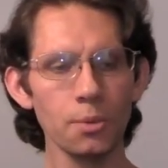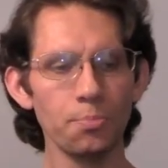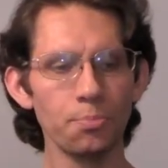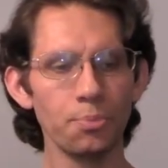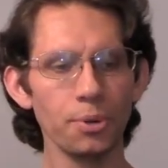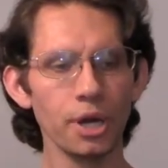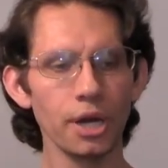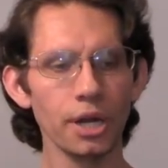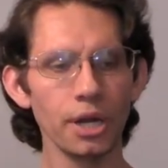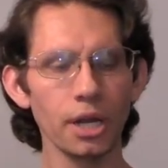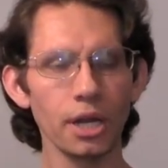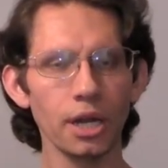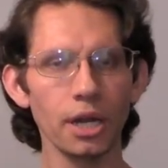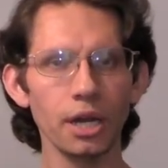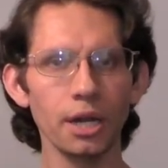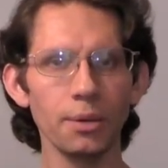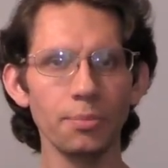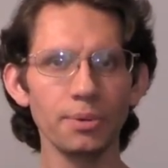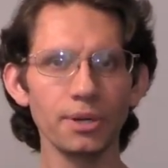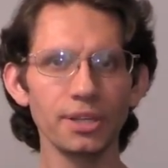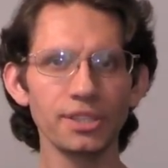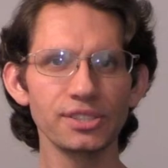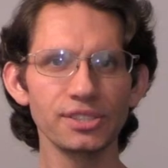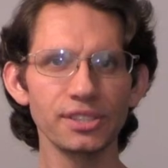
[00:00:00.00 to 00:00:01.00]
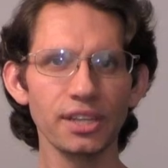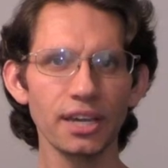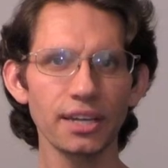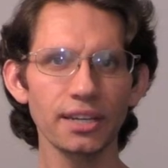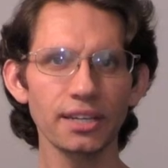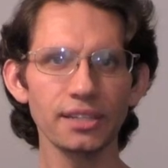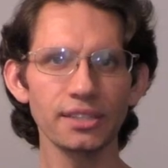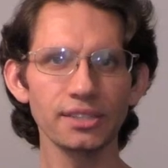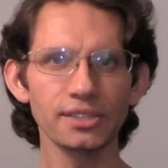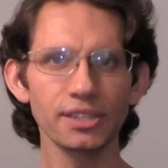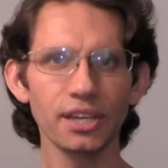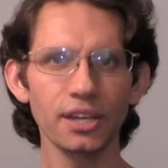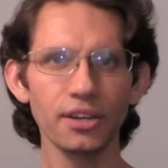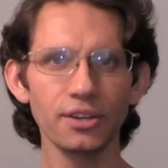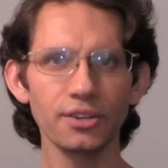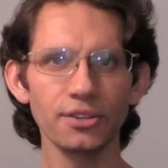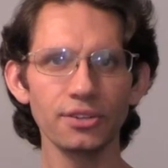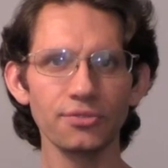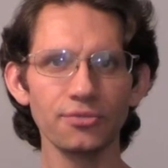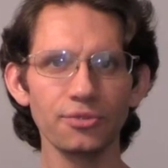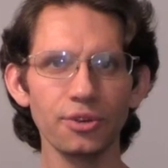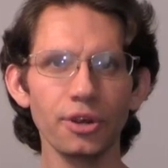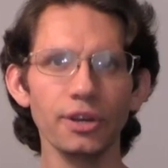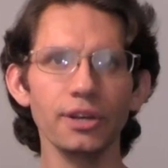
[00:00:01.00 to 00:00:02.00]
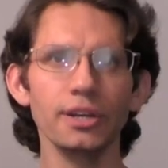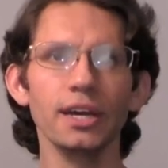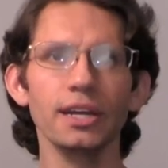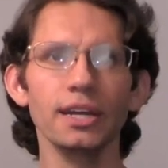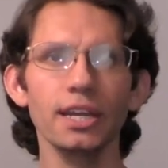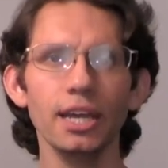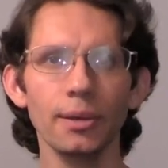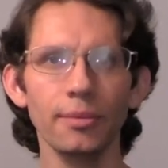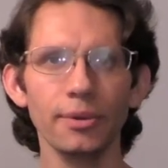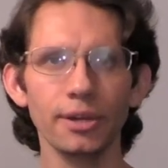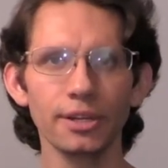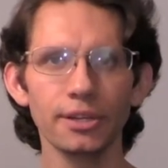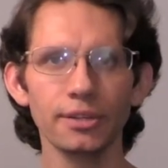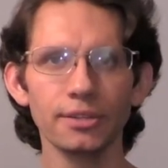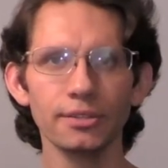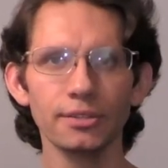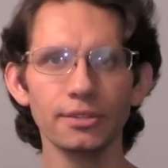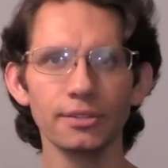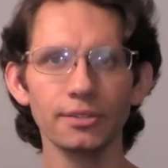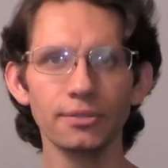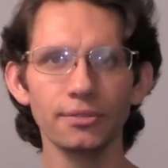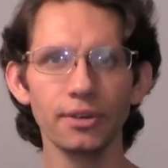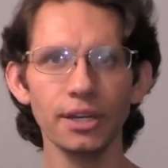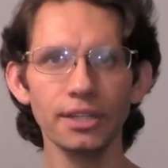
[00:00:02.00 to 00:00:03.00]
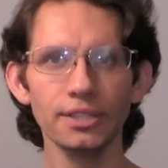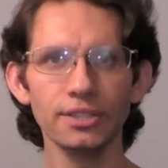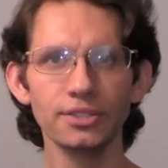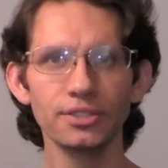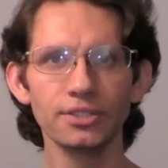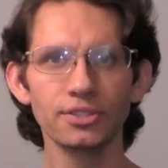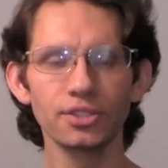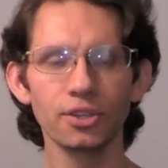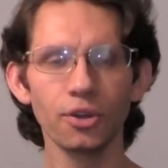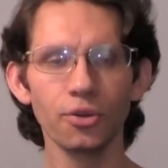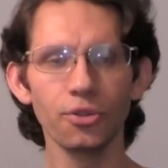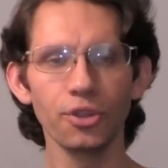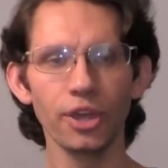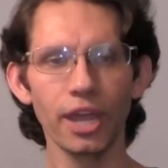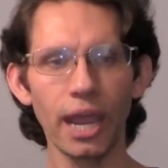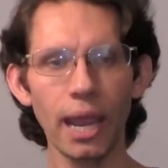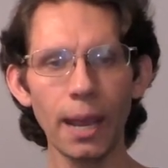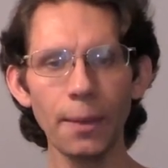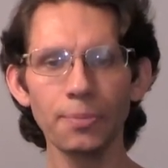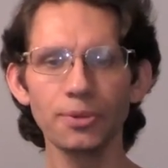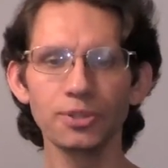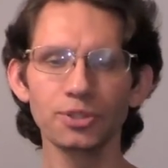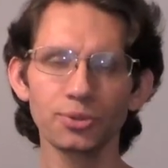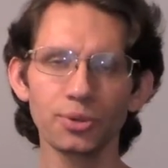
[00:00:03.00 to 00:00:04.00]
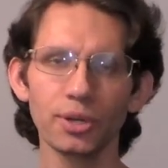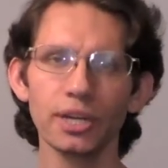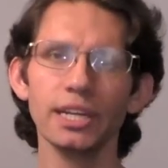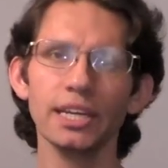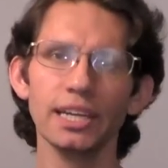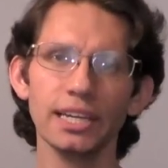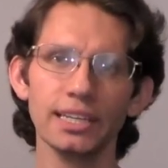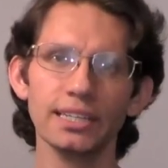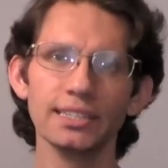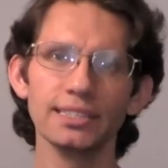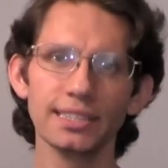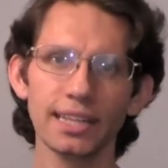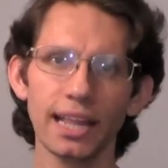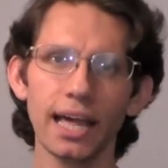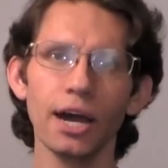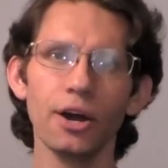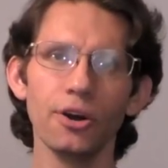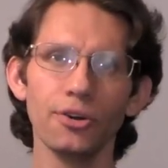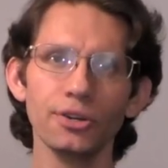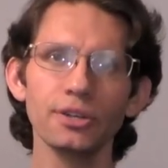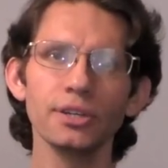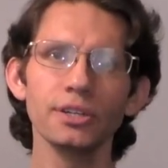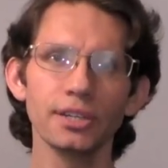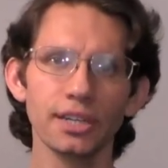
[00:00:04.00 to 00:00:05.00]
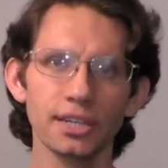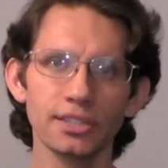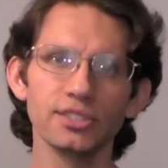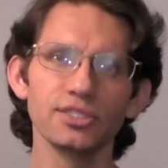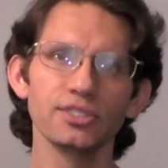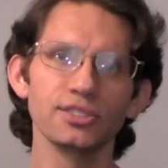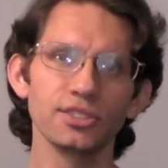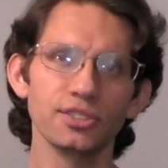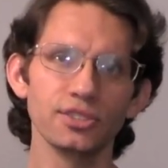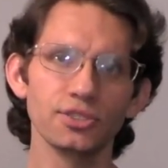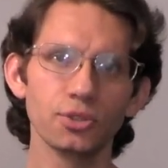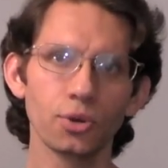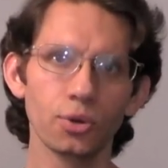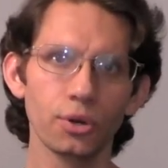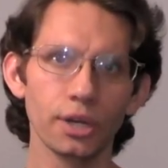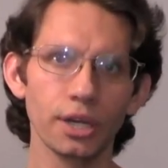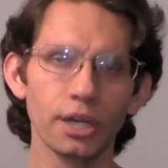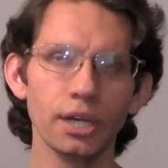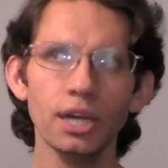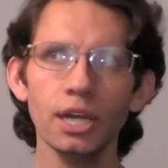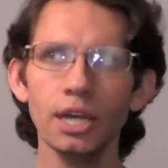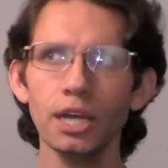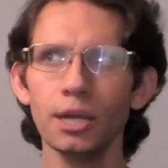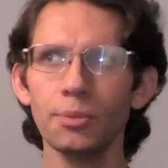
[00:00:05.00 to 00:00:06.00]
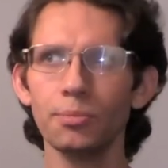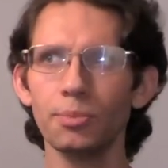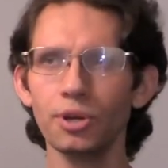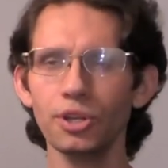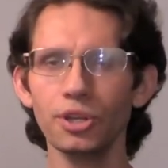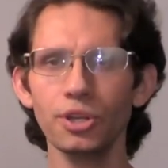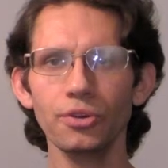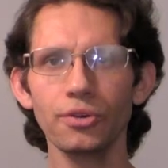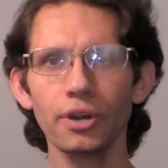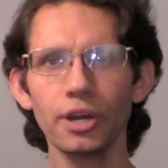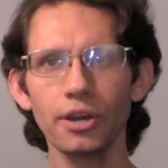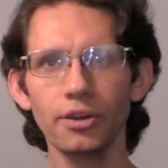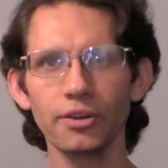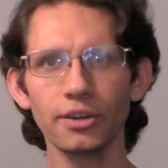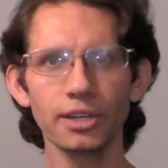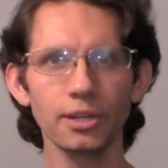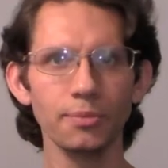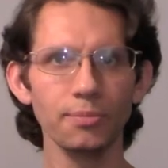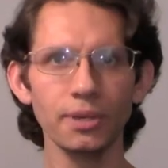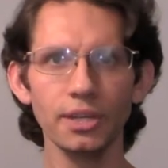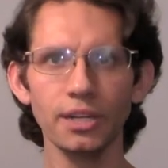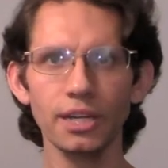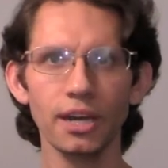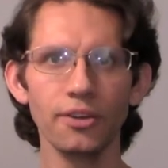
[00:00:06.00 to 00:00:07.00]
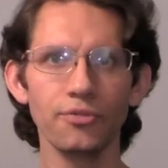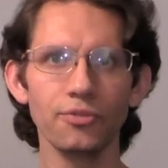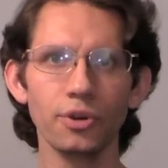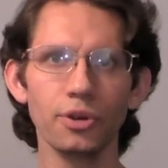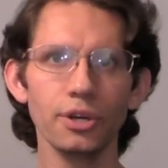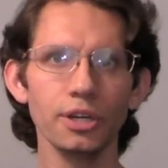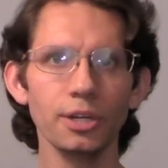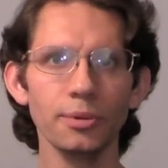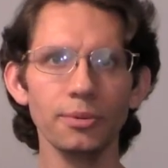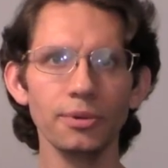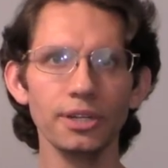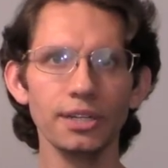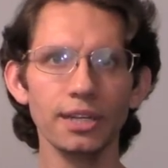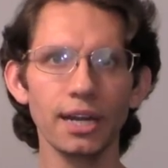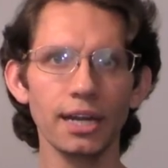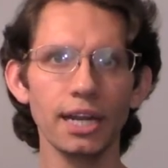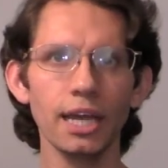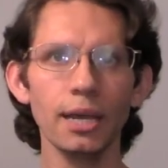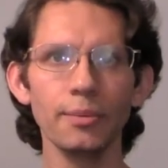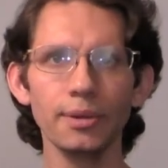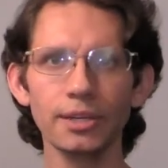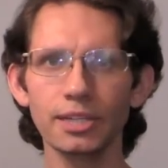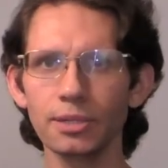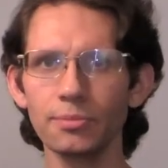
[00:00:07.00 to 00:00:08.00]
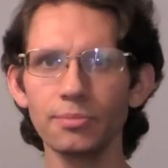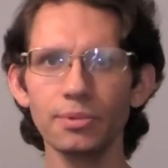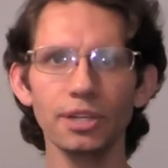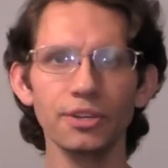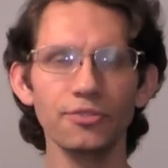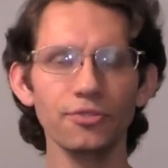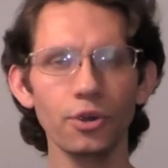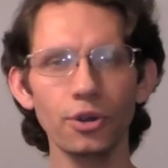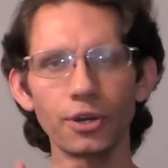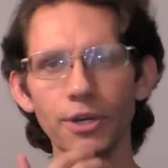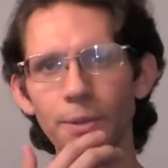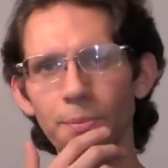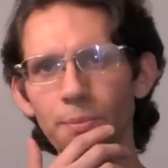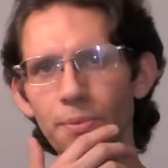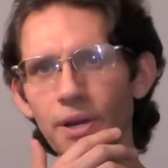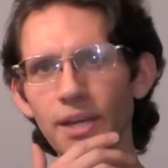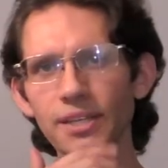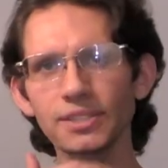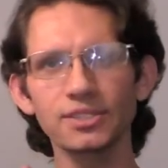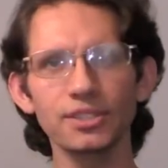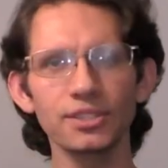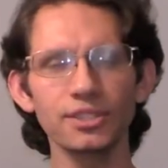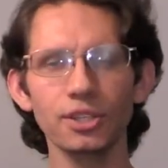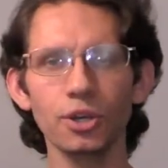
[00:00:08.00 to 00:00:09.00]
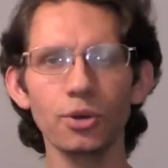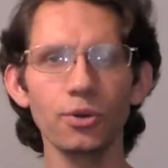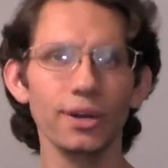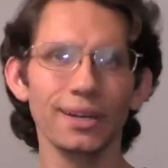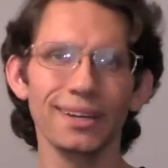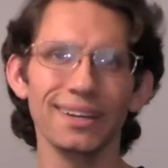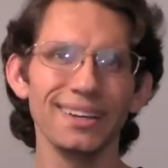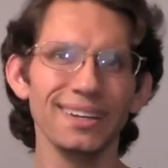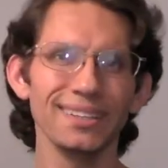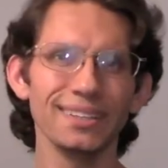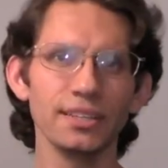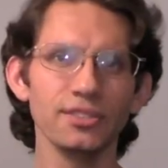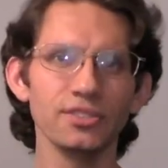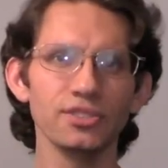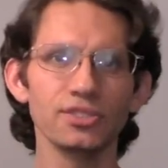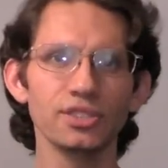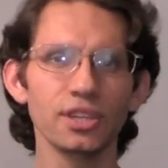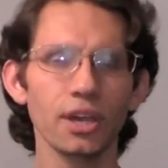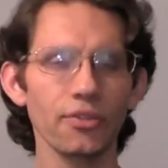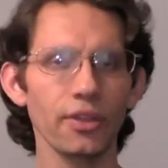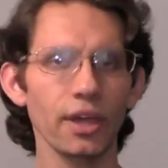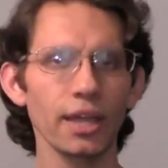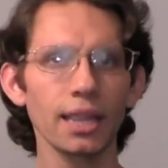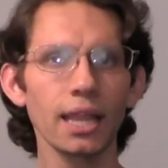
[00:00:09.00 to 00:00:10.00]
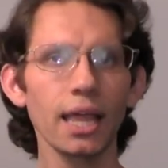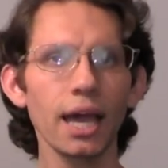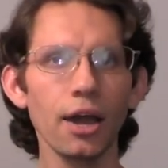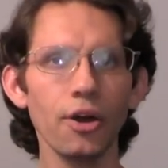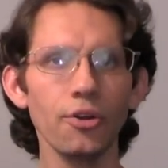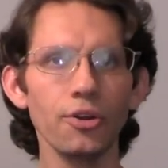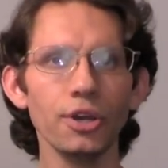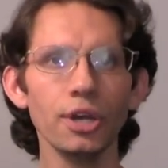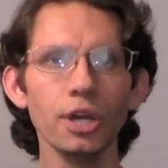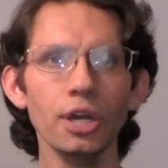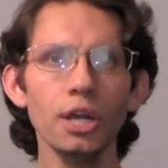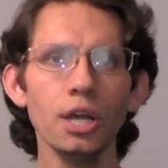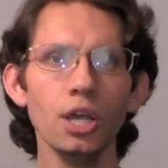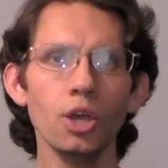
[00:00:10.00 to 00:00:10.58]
But it's not going to sound very dynamic, right? So the amp is reading it as loud because it's distorting, but you're hearing it be not very dynamic and being very compressed and going, it doesn't sound that loud.